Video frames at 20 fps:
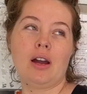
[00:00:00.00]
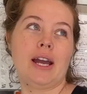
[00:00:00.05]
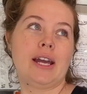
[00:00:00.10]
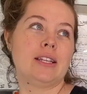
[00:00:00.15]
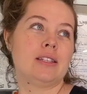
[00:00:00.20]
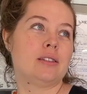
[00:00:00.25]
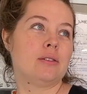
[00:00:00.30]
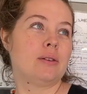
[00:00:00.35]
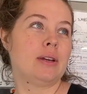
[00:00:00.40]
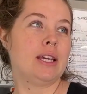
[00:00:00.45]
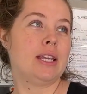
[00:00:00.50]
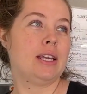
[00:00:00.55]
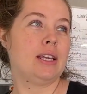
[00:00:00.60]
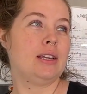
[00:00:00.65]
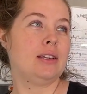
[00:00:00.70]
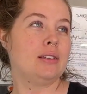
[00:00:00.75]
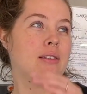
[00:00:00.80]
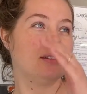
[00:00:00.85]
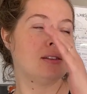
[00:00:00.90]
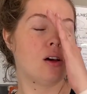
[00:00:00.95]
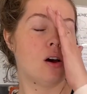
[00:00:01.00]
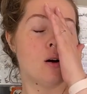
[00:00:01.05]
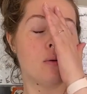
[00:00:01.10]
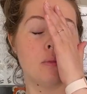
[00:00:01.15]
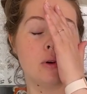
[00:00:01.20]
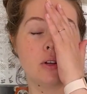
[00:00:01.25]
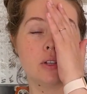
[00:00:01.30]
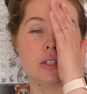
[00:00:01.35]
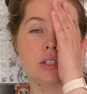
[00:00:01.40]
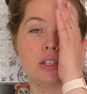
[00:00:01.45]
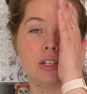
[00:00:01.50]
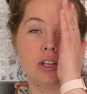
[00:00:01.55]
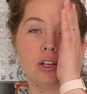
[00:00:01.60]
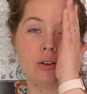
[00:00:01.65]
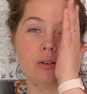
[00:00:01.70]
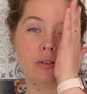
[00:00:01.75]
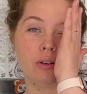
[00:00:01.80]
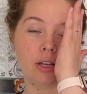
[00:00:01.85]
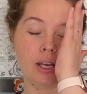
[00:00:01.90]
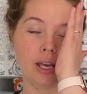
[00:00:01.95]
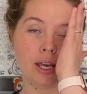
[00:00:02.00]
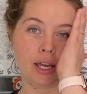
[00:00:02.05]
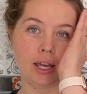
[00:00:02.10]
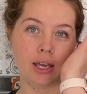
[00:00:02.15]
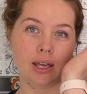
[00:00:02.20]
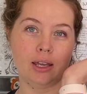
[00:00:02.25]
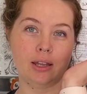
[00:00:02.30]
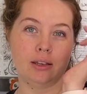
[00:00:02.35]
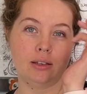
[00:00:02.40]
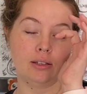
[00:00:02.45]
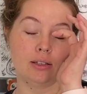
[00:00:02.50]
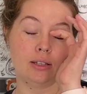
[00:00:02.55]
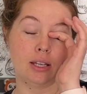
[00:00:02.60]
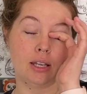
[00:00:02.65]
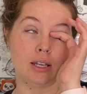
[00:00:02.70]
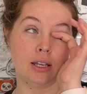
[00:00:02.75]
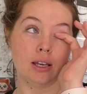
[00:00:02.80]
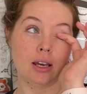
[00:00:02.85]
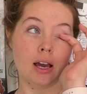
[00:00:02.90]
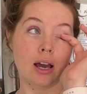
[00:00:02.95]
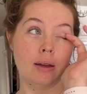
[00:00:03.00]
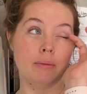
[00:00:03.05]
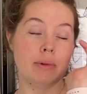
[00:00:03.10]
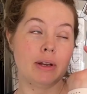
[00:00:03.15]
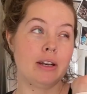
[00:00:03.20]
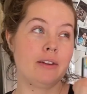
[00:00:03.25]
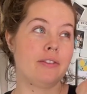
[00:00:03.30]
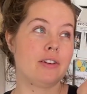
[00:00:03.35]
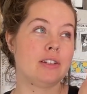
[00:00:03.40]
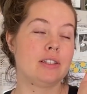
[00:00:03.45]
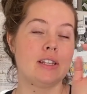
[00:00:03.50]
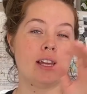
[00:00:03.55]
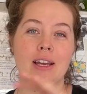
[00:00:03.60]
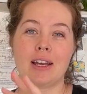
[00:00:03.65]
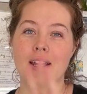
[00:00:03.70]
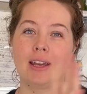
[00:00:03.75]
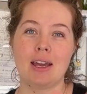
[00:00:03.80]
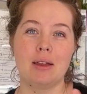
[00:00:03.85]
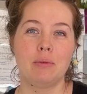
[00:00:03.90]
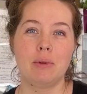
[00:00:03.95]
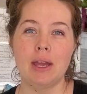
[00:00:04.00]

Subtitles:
right, so it is almost noon and I'm ready for a snack again.